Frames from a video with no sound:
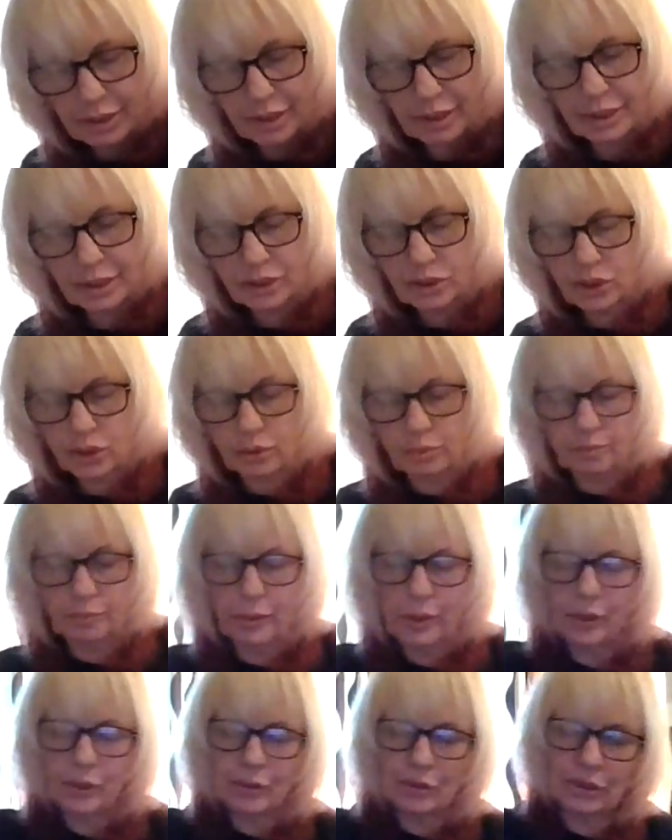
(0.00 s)
It
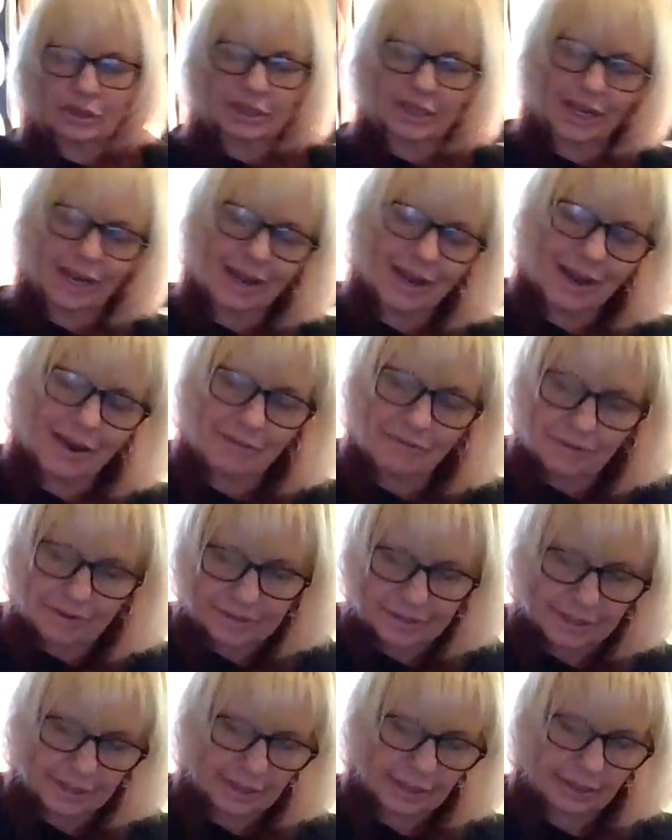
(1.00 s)
exposed
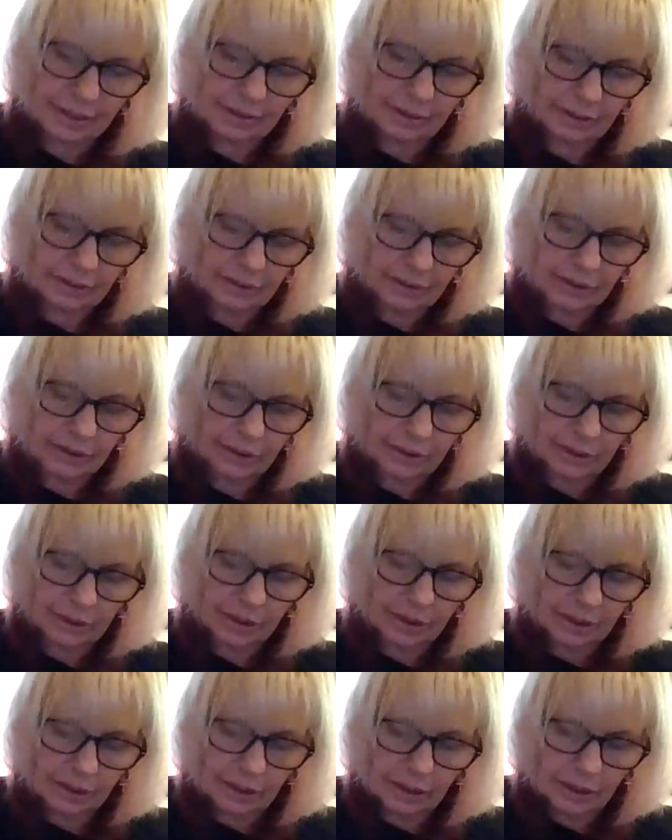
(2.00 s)
everything.
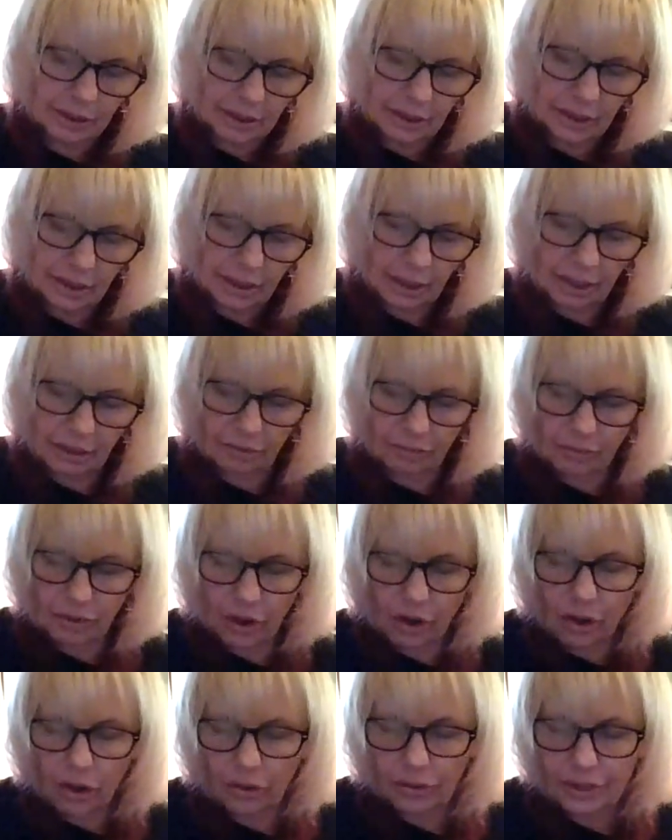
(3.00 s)
Of
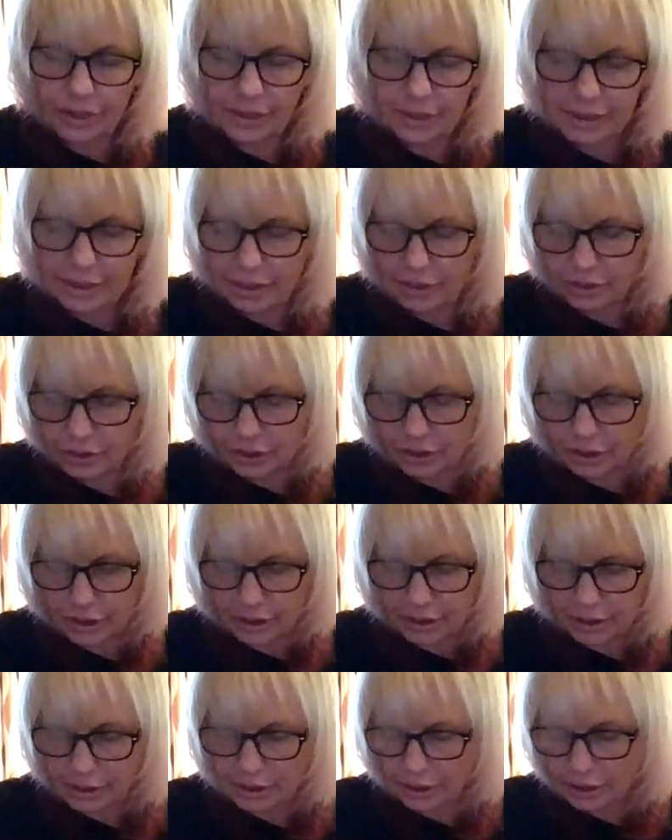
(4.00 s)
all these
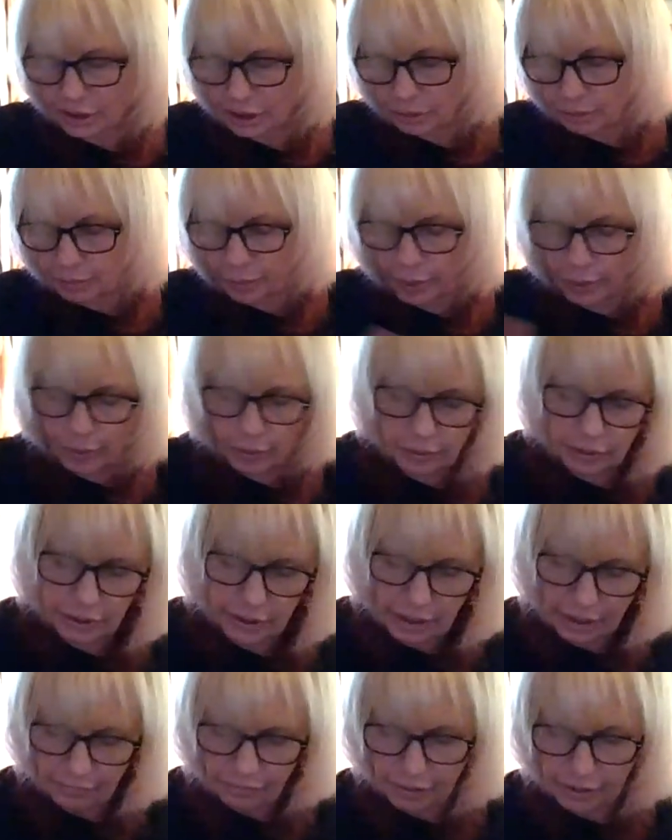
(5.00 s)
energies. It exposed
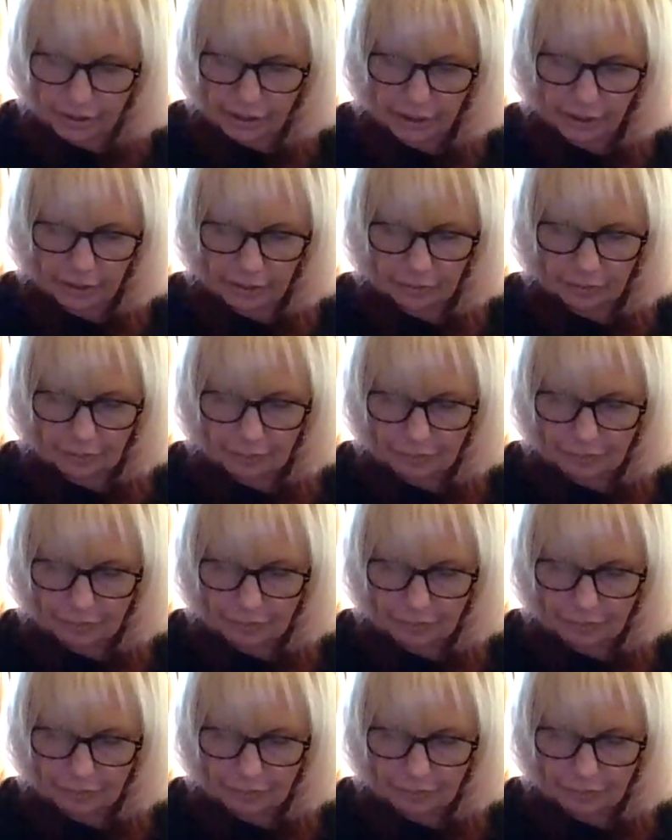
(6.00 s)
everything.